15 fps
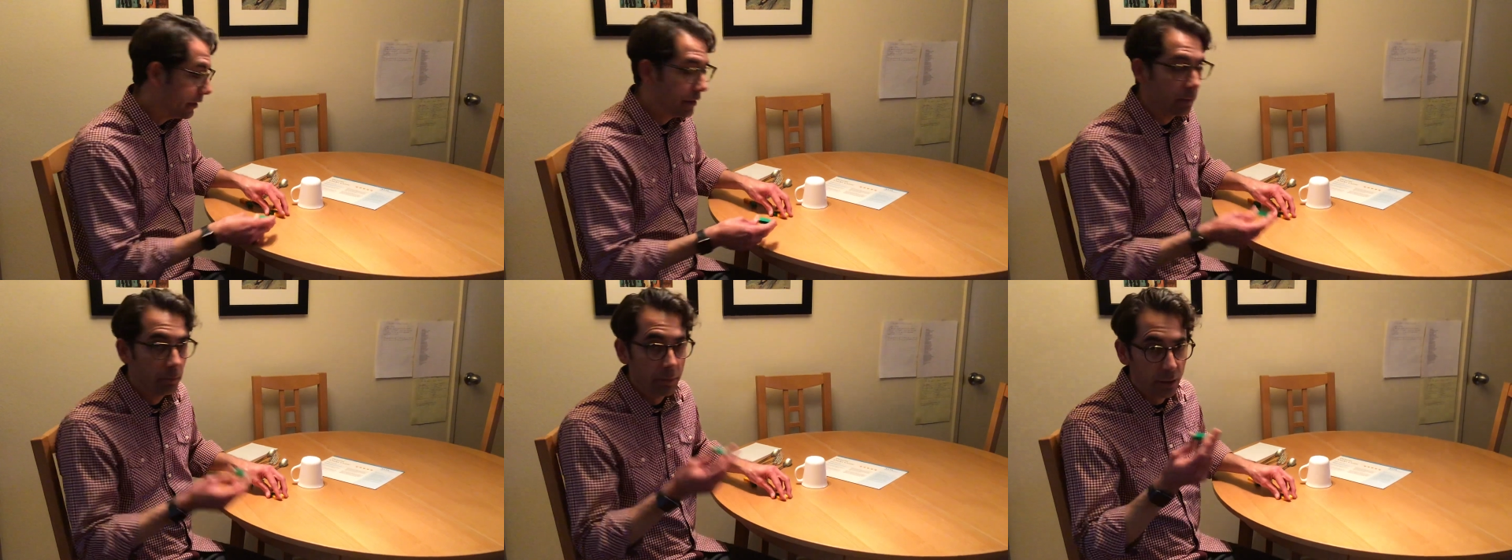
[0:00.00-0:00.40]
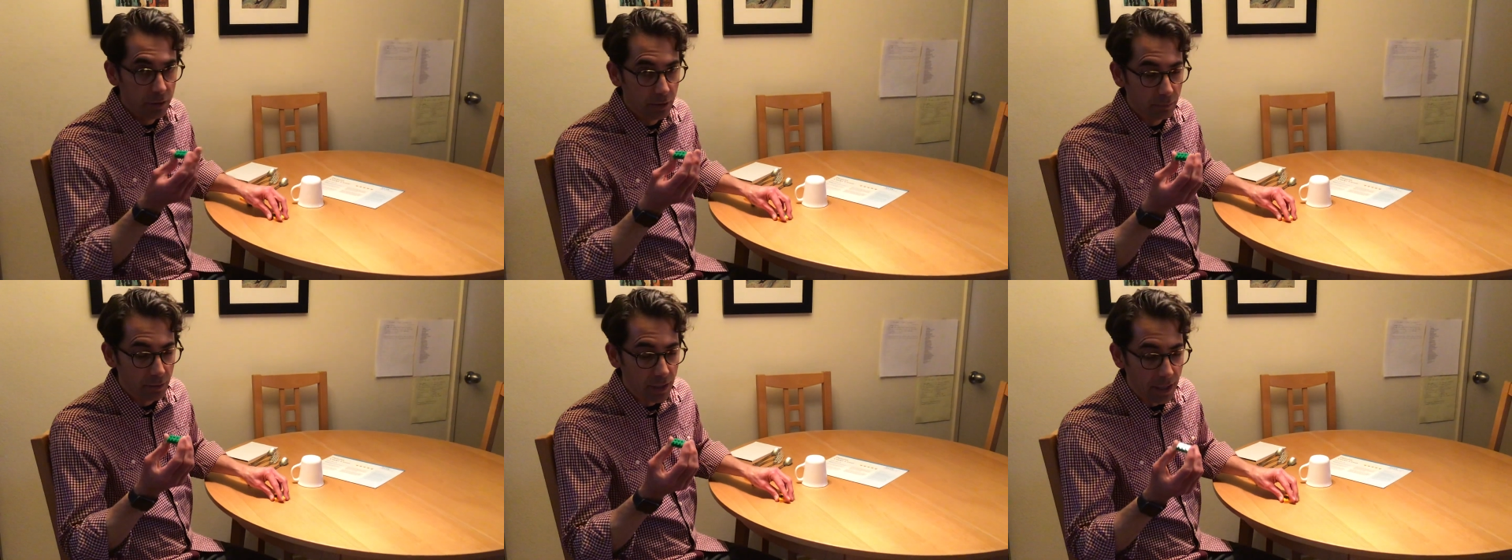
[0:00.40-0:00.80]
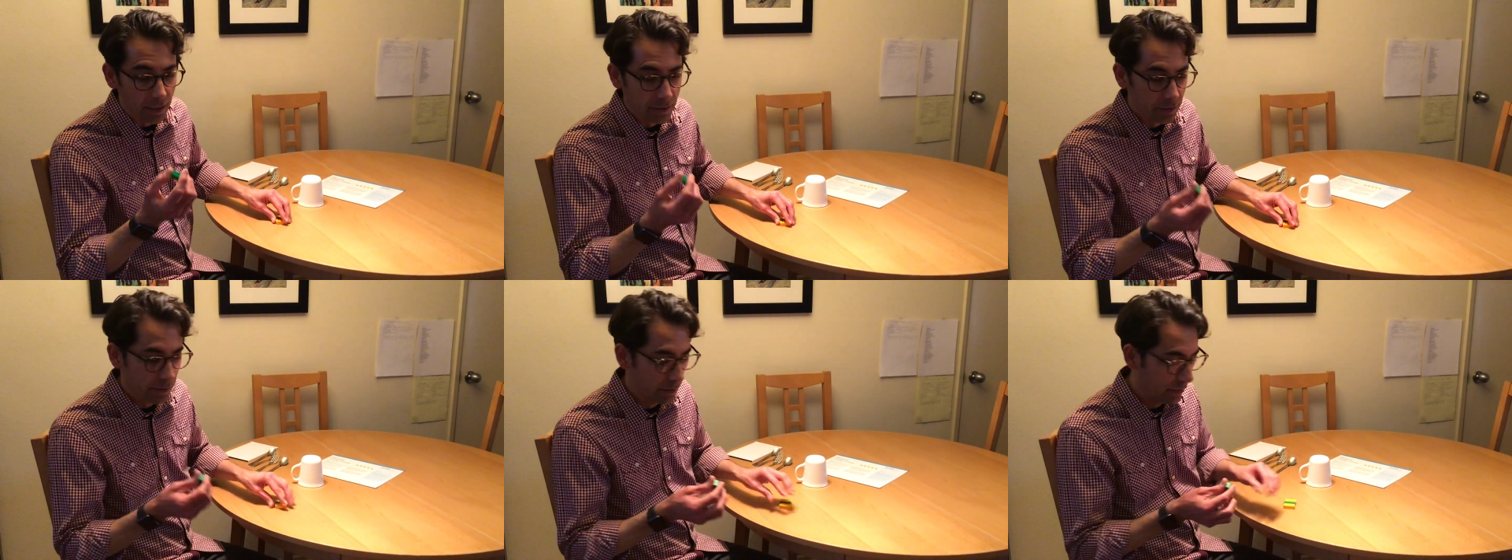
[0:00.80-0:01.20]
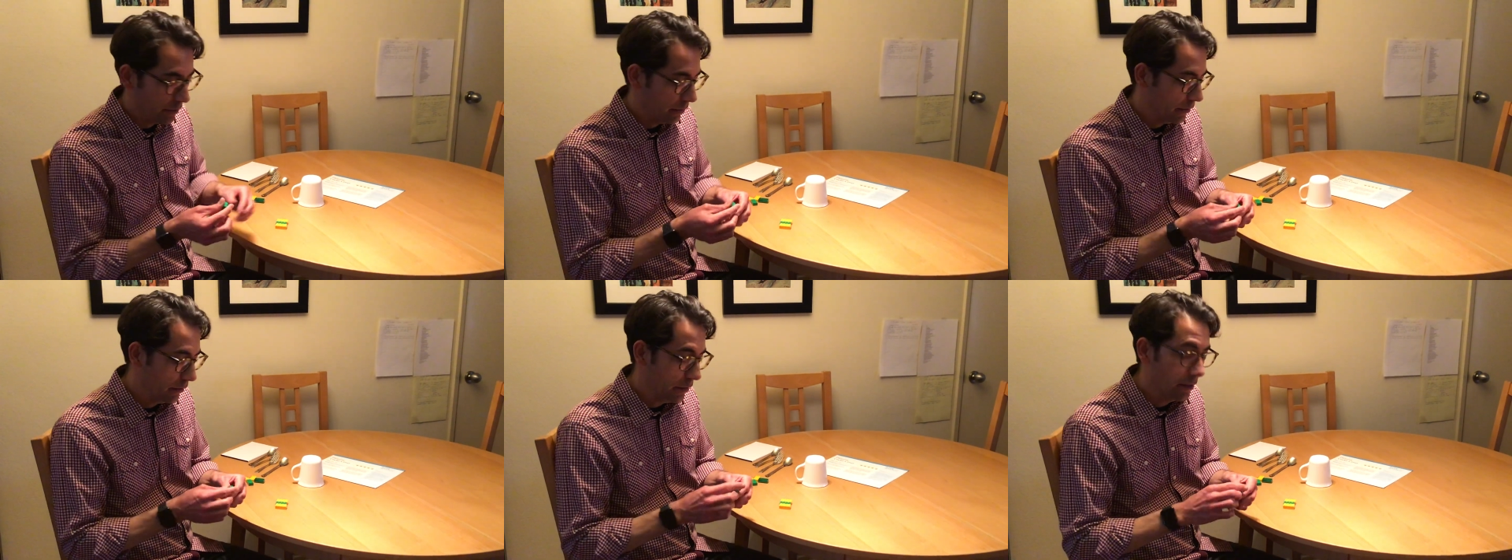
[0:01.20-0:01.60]
some building blocks
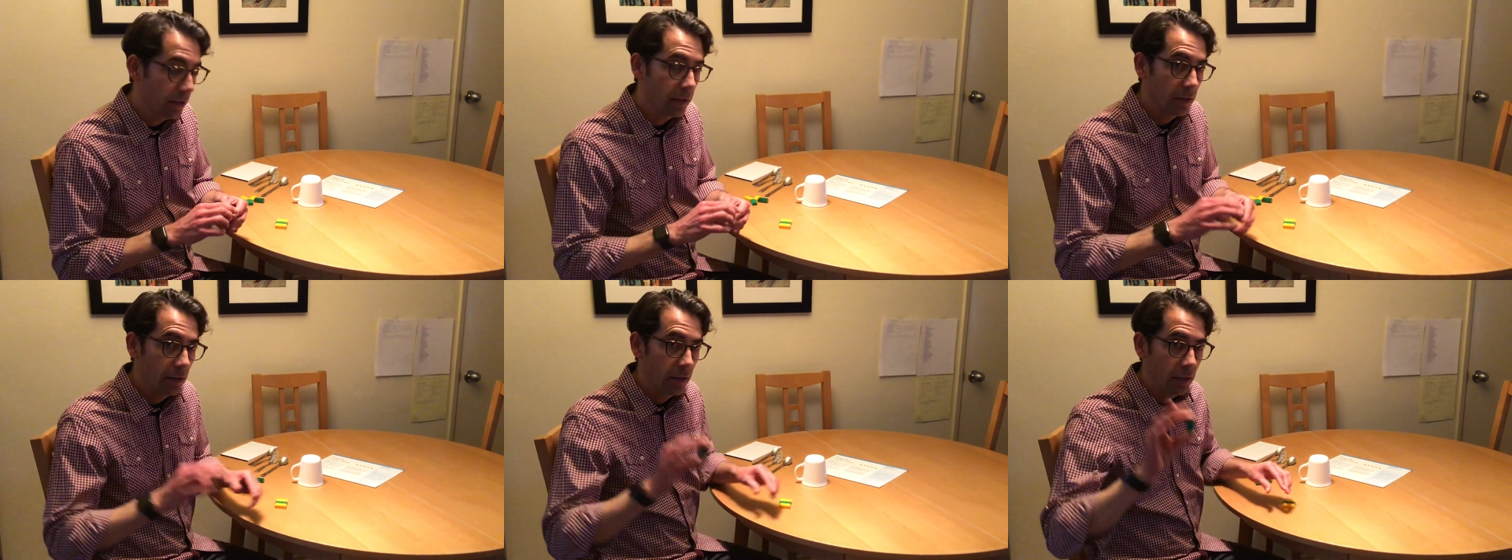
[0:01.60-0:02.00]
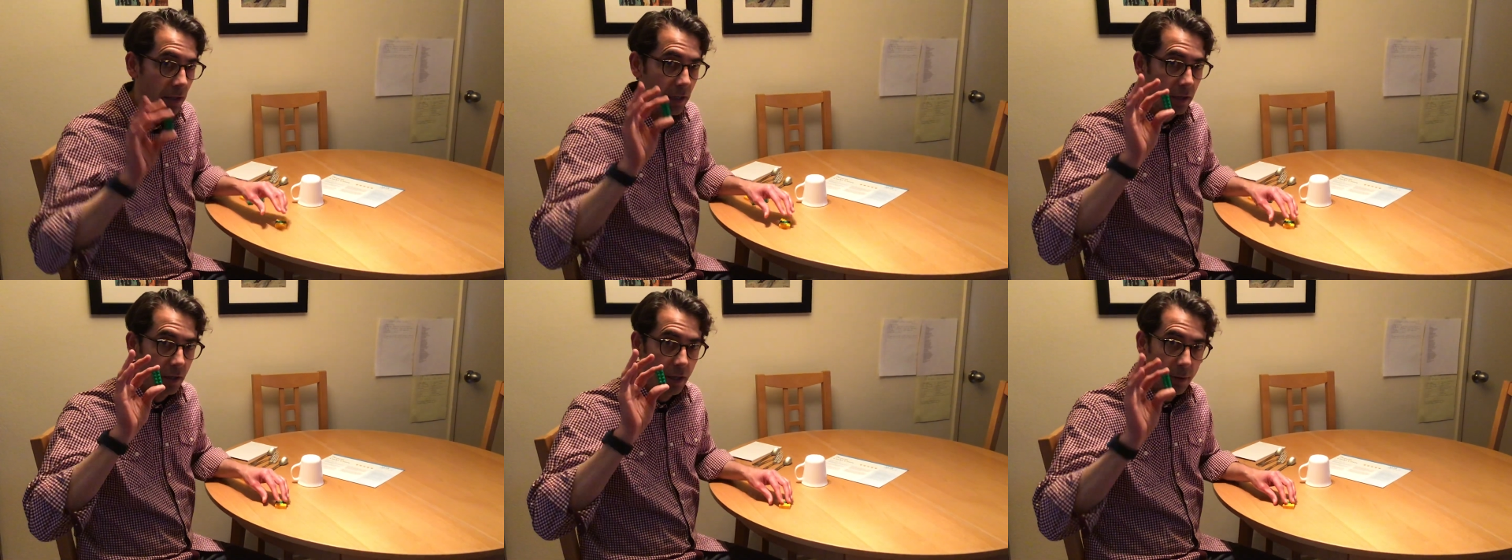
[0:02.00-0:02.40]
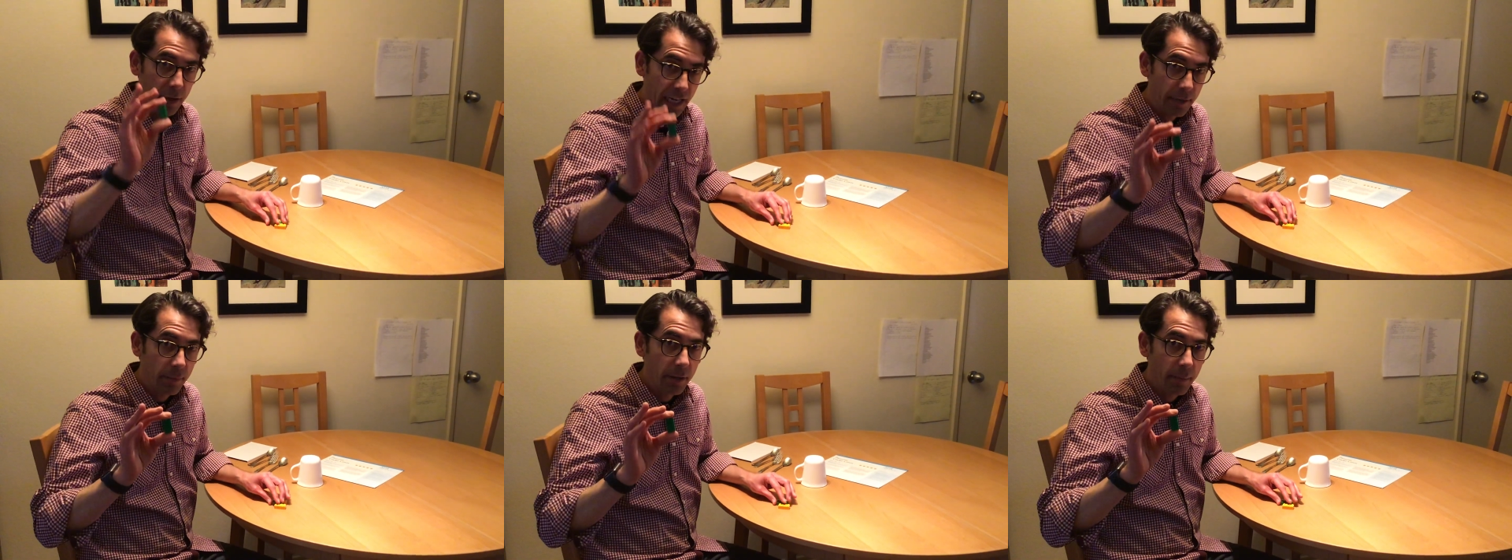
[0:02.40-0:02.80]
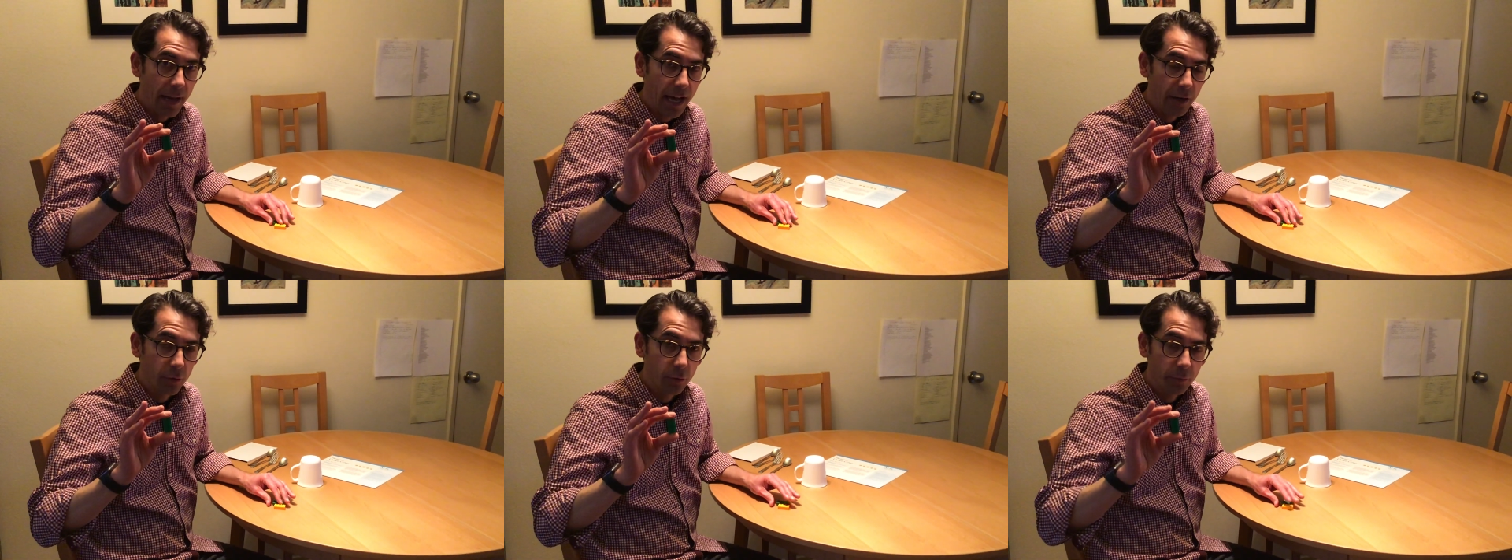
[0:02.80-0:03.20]
an AB
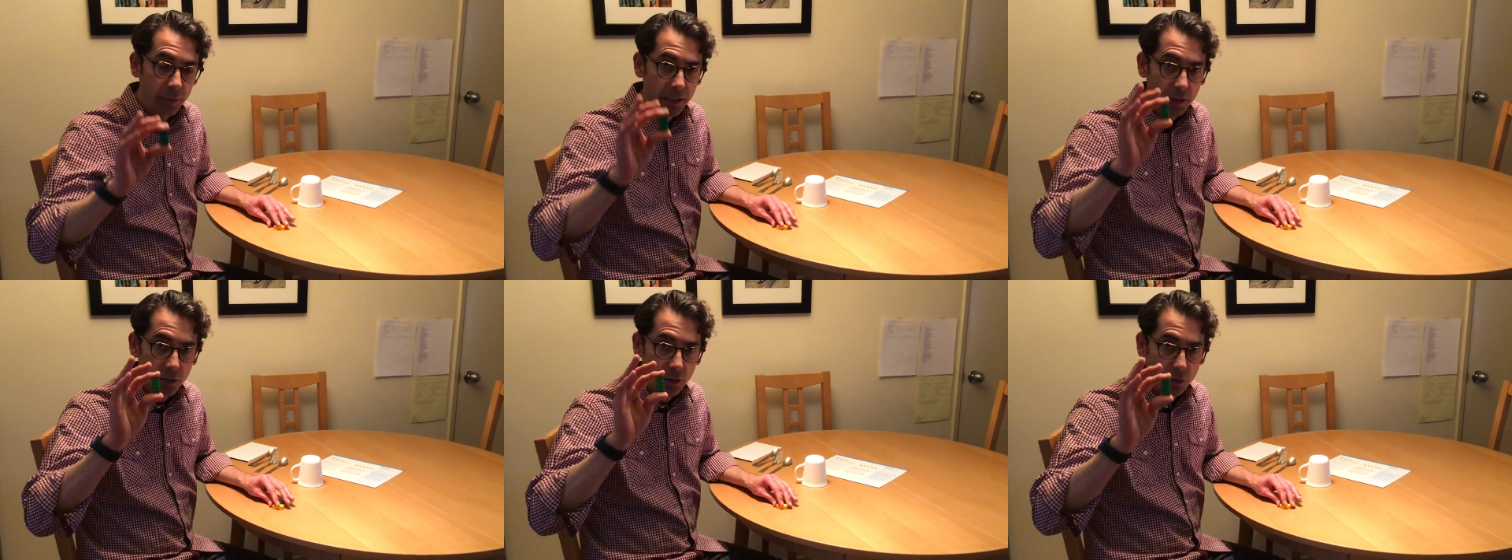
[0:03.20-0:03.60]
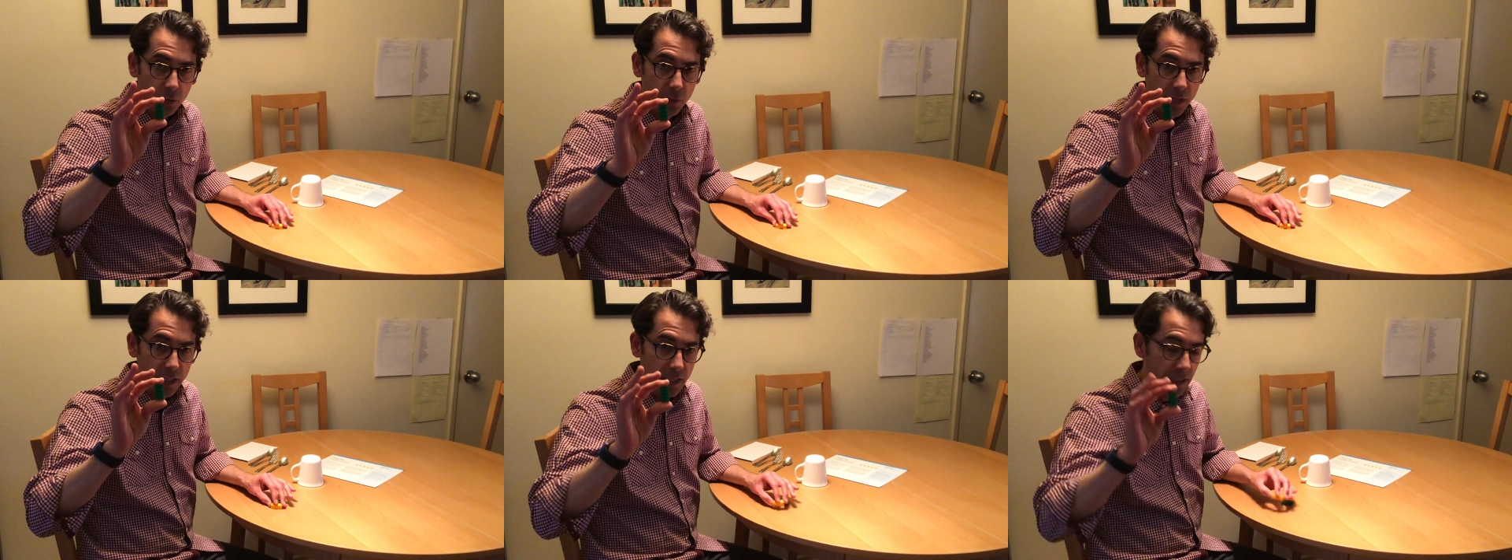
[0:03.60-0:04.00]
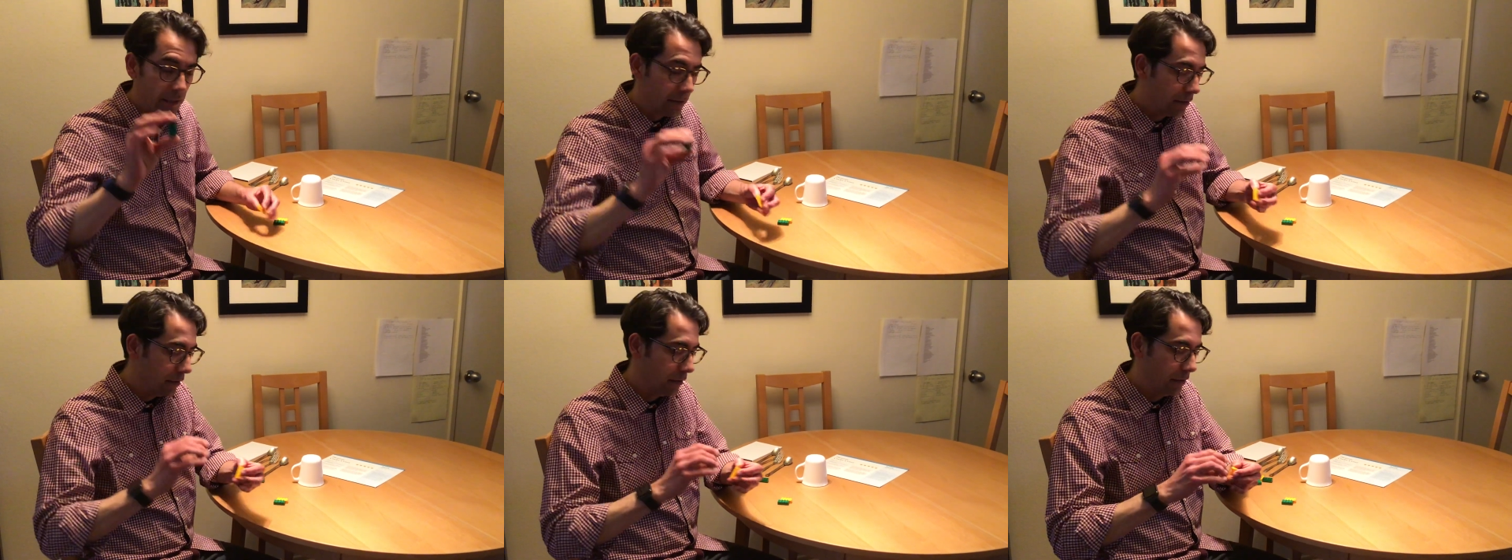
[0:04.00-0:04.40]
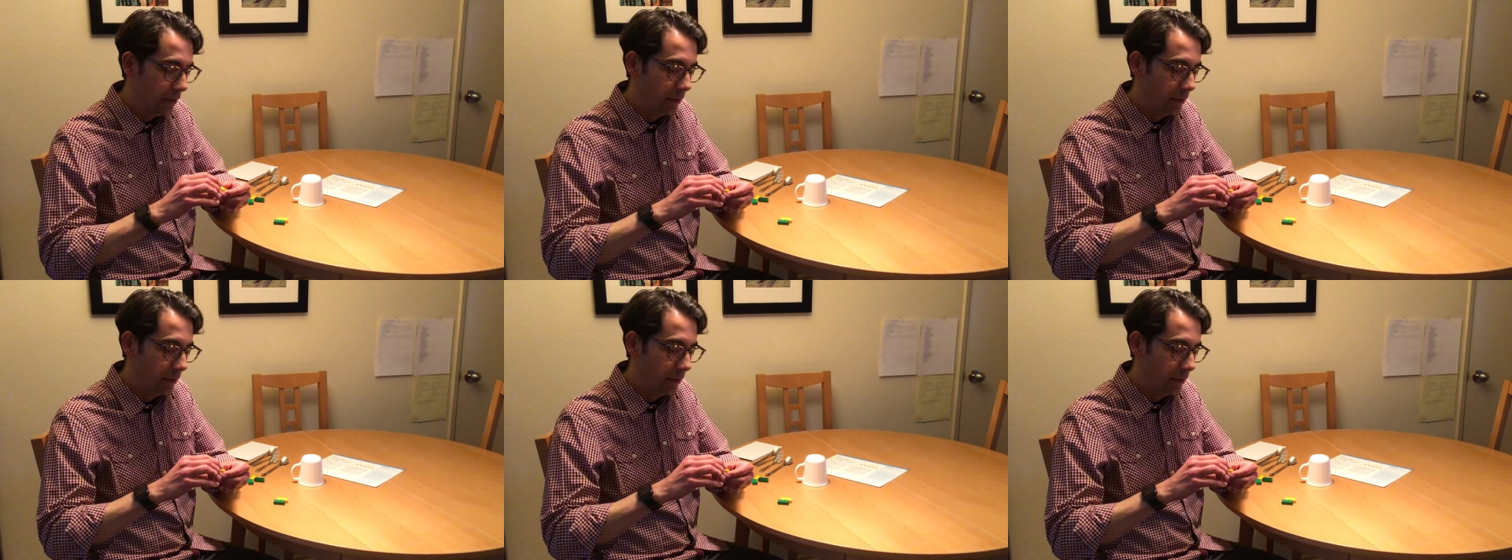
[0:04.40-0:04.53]
pattern would be green,